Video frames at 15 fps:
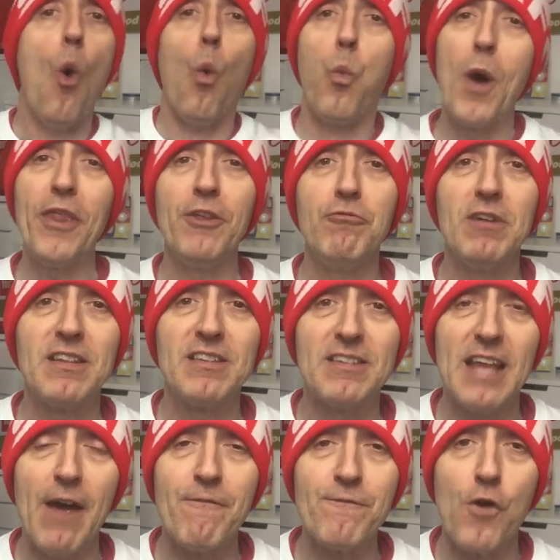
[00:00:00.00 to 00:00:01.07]
Whether it's
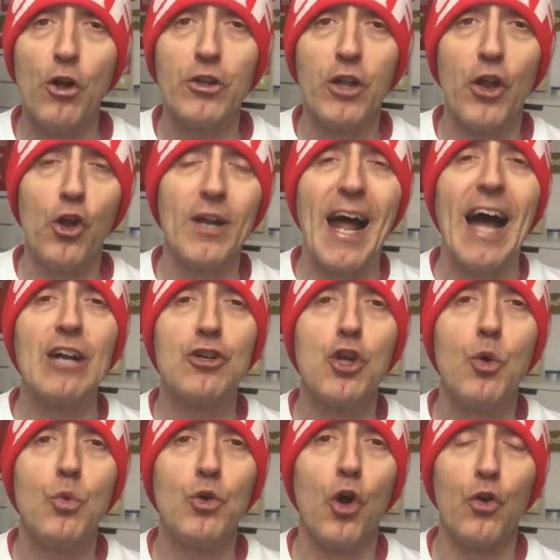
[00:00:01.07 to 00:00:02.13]
their fault or not, I
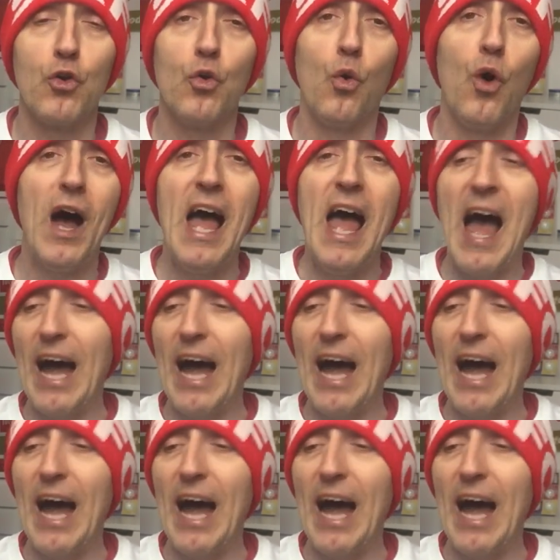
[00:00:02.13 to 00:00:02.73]
do not know.